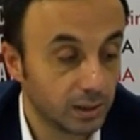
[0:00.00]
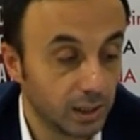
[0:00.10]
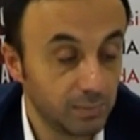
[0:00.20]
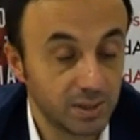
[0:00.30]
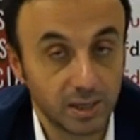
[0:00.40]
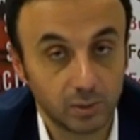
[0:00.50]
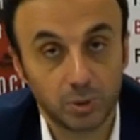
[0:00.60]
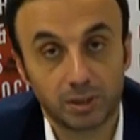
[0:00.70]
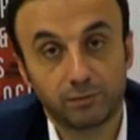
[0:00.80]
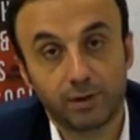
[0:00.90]
It means that you
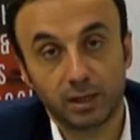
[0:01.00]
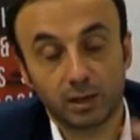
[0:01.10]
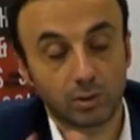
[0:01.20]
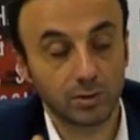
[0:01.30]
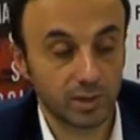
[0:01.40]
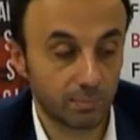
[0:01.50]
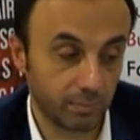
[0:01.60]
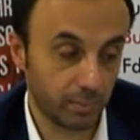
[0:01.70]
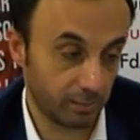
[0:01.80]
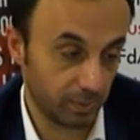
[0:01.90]
are defining a concept,
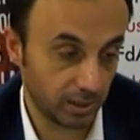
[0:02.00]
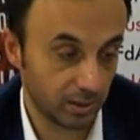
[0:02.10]
maybe.